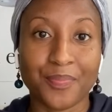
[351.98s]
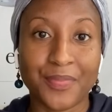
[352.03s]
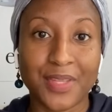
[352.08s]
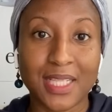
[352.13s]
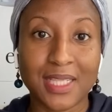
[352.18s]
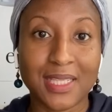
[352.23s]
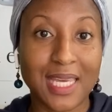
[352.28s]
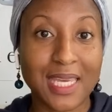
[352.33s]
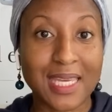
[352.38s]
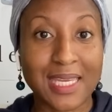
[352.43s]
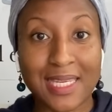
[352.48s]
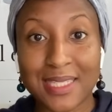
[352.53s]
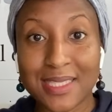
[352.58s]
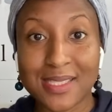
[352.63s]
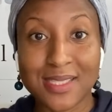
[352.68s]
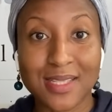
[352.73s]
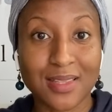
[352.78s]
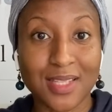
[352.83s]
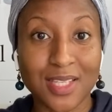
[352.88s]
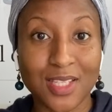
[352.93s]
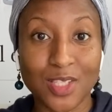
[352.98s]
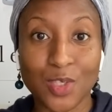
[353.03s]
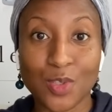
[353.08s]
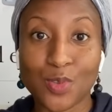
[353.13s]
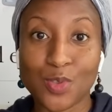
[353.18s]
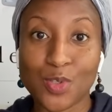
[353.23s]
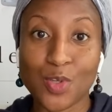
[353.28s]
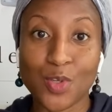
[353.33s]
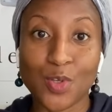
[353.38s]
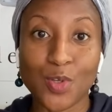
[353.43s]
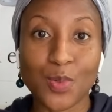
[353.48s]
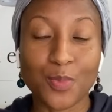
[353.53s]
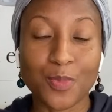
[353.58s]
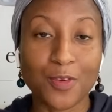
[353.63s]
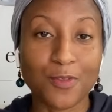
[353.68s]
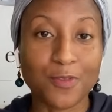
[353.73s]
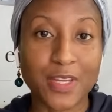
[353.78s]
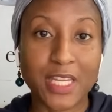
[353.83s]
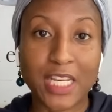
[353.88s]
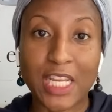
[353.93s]
link it to the
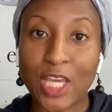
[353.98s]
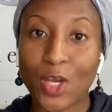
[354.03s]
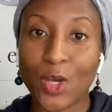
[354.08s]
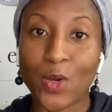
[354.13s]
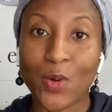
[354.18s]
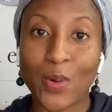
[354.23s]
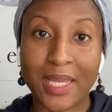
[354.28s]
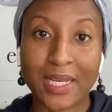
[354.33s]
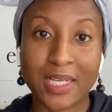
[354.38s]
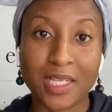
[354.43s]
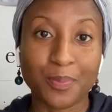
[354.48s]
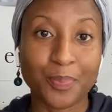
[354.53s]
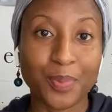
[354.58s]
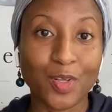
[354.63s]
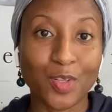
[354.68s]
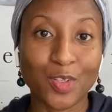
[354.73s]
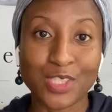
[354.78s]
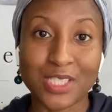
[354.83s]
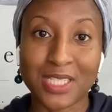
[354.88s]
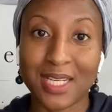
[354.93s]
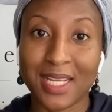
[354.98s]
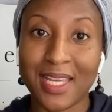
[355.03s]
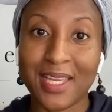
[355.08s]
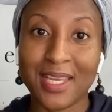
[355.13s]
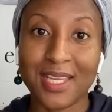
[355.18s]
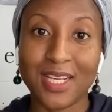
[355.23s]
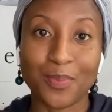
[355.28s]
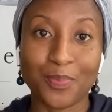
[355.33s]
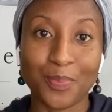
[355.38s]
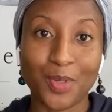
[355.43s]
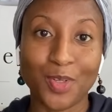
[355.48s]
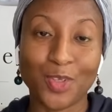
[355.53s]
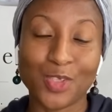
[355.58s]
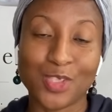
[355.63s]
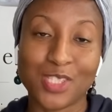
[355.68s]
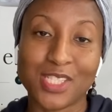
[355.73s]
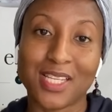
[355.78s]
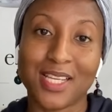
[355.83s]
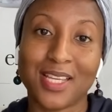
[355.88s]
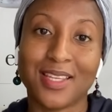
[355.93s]
YouTube video, and it pulls
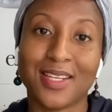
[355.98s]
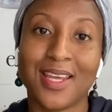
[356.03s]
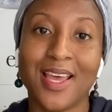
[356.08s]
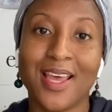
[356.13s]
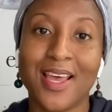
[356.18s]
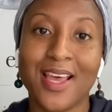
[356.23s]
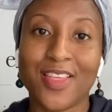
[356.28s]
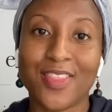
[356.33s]
in